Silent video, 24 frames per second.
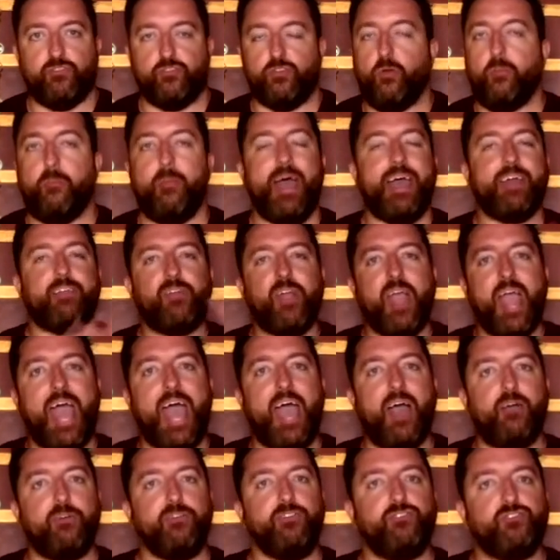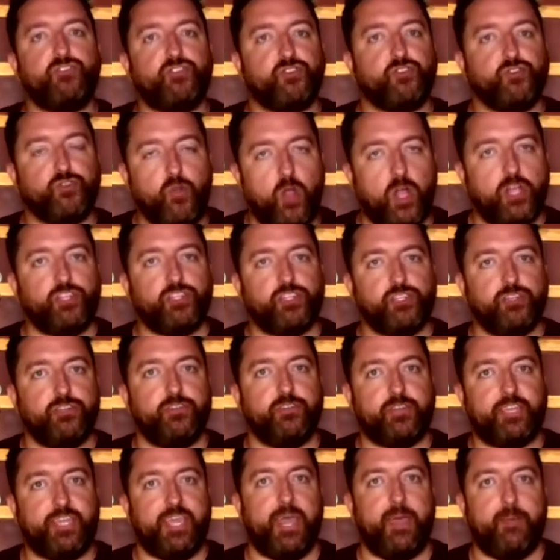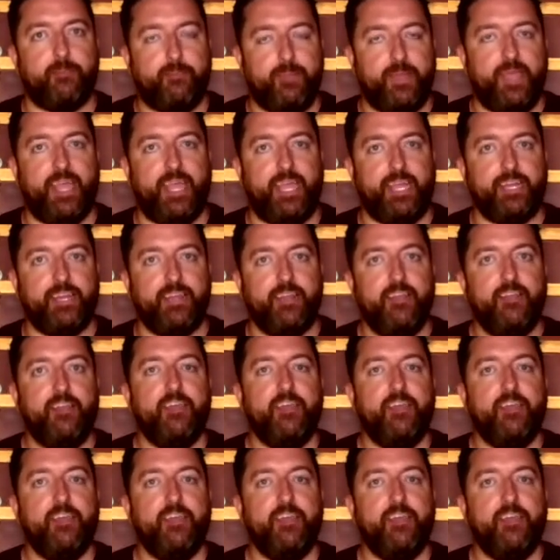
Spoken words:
No matter how you structure your campaign,